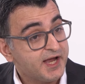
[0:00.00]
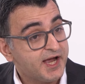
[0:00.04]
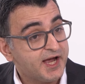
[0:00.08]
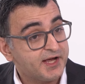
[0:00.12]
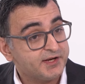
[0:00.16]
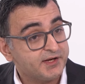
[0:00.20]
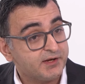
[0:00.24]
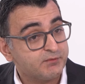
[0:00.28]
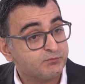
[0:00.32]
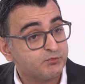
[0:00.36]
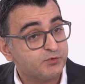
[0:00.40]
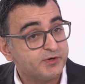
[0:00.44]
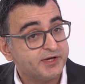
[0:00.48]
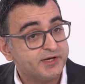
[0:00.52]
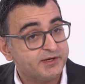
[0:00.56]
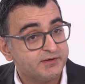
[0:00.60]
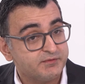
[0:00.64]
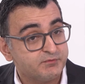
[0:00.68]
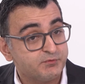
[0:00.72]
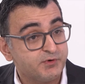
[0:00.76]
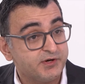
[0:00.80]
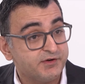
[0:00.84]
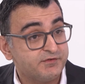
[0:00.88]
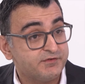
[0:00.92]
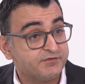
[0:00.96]
And we
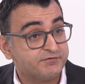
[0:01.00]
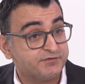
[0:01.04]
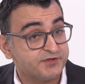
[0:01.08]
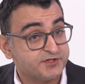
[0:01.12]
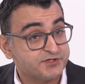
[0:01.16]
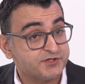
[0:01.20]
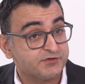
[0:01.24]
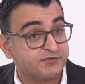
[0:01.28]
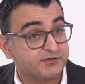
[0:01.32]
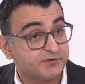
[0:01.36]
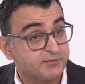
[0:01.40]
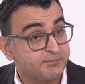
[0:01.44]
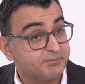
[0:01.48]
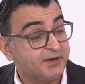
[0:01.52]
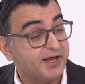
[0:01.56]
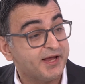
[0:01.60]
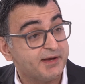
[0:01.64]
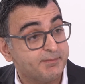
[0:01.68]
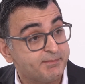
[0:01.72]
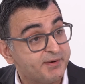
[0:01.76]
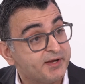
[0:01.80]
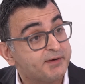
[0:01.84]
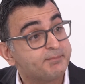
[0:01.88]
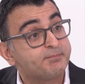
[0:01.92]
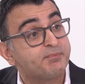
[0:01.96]
in Fujitsu
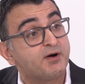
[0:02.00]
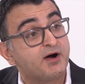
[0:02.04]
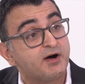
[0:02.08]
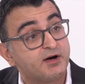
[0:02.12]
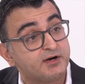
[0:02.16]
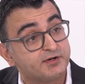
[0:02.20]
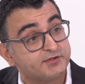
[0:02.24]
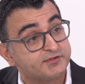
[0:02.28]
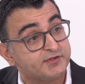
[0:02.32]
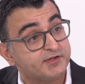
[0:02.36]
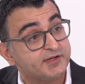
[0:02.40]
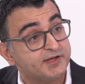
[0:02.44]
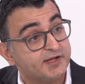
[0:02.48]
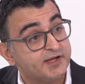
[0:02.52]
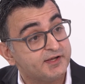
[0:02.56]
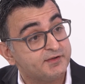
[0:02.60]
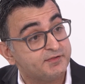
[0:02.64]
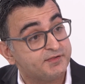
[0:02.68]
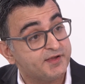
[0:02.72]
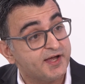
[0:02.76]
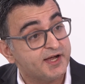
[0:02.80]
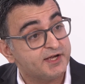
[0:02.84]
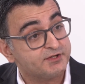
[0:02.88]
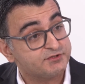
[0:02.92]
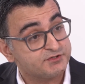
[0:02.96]
play a big part
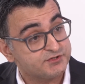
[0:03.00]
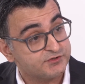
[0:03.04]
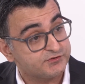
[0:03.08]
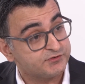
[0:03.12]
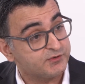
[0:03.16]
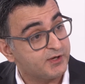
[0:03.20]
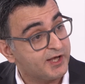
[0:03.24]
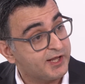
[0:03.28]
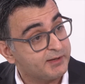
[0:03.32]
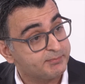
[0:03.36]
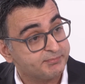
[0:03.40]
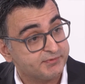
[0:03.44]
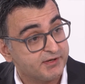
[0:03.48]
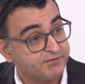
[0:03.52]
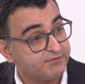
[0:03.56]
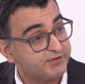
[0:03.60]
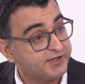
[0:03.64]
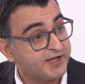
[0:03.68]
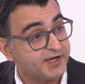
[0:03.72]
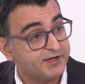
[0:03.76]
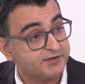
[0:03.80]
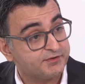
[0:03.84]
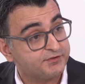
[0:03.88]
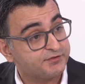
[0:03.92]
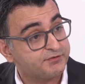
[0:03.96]
in that, just to help
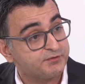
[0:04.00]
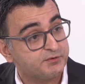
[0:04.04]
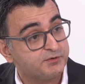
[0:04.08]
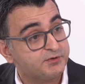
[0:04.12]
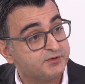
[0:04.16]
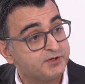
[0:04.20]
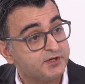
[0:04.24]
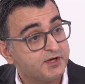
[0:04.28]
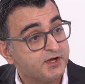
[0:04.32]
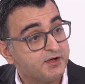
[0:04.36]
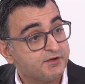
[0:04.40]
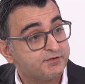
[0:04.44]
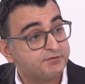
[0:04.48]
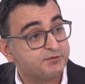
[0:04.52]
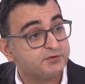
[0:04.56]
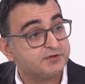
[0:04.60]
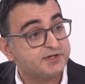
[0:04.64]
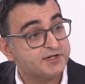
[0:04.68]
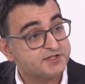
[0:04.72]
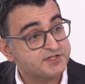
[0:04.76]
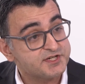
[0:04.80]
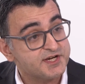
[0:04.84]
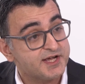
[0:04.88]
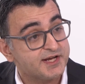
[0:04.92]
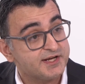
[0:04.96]
navigate through
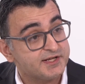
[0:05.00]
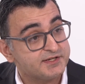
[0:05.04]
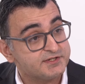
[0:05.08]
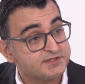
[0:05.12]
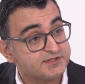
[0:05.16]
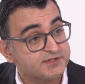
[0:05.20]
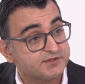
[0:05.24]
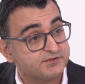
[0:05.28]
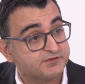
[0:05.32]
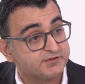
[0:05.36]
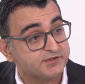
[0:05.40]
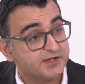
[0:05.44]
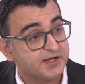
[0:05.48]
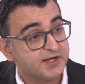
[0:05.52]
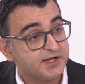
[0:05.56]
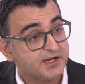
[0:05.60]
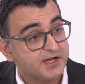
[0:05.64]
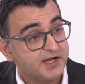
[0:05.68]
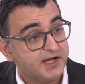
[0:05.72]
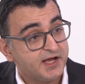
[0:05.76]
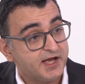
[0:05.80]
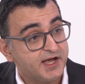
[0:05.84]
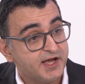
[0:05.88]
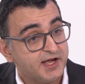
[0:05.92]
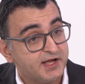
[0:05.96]
the challenges
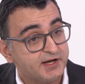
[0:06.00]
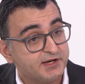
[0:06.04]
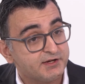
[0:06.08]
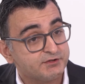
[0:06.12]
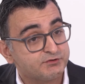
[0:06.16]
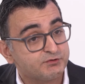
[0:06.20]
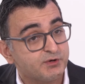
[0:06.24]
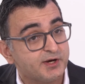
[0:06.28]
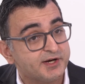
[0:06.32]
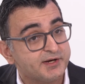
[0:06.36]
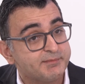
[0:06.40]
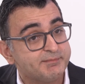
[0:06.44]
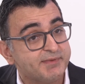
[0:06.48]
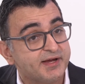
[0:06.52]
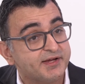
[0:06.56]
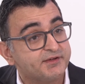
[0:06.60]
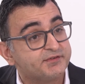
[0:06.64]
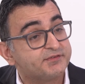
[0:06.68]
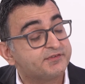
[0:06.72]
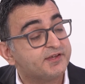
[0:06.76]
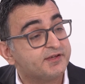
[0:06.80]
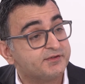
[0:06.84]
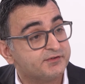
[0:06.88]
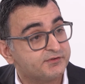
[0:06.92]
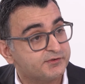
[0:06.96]
and try to
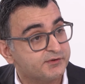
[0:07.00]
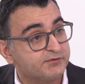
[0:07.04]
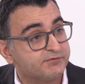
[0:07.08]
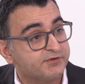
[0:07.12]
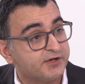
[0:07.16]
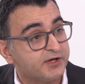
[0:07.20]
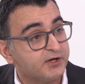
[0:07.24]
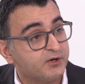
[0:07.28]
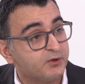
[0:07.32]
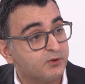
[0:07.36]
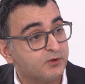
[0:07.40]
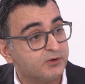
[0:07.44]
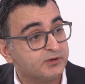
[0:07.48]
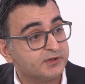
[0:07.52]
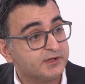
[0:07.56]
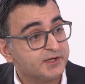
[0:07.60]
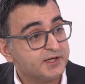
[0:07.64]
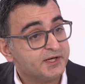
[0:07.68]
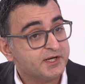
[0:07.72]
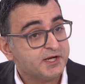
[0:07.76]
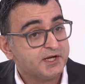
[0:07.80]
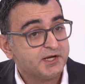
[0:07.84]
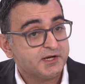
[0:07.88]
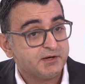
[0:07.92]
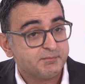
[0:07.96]
make sense of it all.
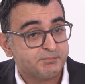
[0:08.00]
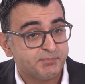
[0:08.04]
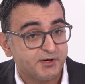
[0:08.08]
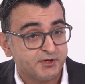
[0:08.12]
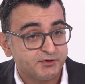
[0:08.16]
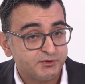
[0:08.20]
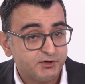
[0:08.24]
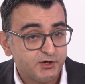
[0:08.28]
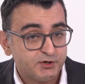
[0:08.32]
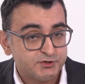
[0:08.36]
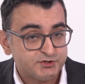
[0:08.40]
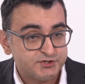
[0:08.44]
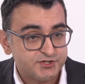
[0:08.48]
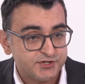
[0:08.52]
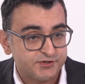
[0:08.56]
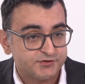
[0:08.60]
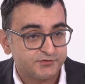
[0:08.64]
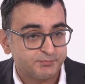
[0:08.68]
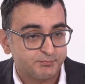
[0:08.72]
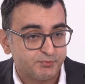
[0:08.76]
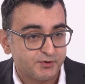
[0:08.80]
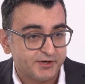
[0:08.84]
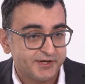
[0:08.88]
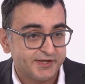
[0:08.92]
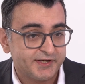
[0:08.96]
But not
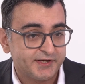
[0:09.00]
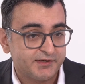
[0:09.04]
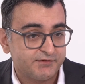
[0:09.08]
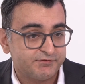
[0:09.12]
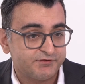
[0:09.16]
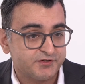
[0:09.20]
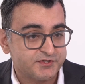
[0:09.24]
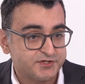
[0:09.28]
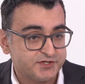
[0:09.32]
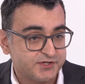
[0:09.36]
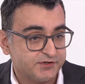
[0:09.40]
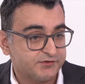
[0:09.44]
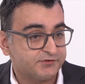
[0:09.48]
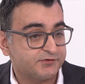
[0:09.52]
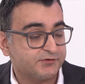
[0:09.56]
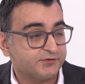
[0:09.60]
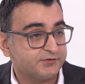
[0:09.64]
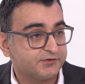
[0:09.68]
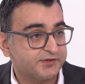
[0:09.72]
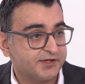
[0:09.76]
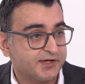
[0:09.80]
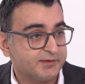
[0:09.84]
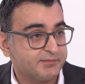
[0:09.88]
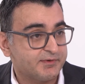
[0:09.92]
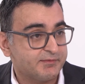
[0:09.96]
just bringing
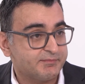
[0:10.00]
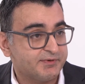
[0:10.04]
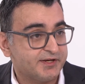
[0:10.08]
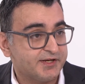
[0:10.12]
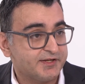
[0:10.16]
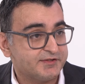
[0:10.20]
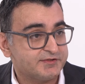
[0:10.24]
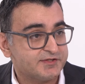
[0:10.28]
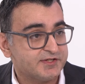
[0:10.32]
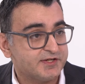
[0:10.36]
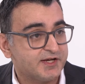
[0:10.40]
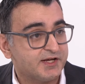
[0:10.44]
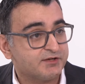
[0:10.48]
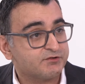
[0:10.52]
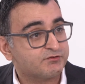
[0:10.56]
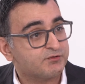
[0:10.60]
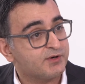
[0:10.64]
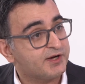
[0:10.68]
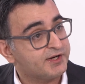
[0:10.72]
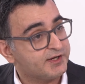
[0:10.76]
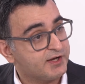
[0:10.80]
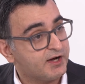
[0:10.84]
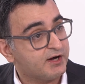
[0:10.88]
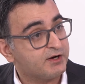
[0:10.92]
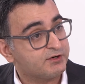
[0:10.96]
Fujitsu's capability and
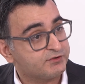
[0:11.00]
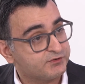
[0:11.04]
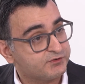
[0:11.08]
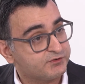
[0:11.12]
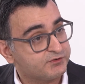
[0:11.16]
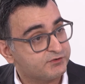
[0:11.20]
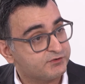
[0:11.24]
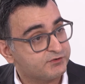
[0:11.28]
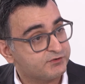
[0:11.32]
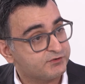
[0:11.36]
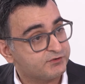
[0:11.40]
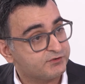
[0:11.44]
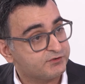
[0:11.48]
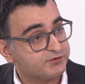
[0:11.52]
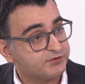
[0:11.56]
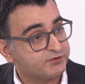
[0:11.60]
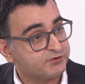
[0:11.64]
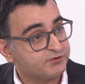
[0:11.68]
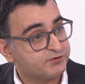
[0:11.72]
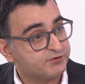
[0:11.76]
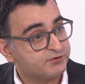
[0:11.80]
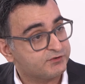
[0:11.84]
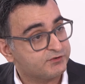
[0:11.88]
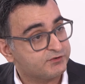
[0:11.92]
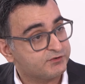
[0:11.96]
trying to articulate how
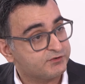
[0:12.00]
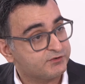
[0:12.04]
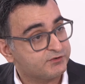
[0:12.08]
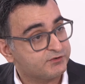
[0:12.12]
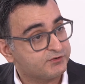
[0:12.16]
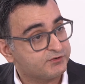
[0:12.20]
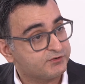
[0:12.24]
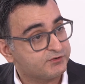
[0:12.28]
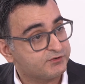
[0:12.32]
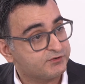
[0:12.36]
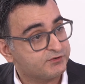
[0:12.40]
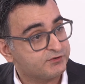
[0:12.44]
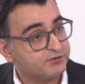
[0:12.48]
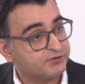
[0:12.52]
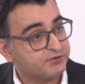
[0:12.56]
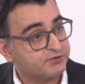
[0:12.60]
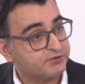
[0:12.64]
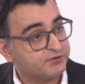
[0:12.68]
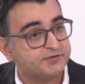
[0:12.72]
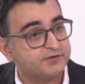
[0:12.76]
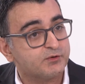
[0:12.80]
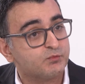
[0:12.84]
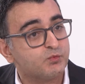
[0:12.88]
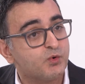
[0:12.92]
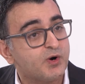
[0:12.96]
does that work. It's
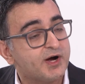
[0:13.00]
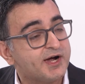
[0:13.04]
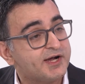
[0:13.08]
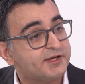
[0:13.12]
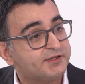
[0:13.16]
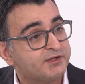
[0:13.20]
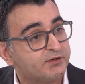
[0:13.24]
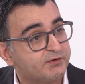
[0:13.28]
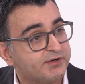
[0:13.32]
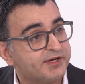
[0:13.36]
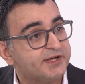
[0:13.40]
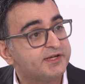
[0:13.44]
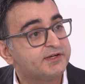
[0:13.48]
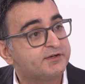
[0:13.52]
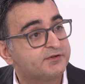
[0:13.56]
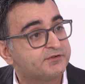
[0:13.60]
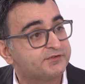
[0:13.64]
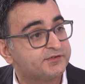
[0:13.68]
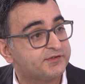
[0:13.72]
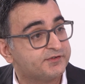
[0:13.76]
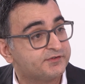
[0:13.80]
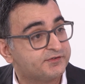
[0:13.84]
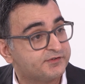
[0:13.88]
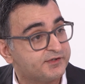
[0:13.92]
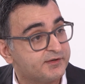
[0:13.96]
the wider
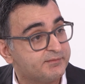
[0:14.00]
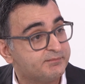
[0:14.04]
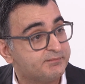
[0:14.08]
ecosystem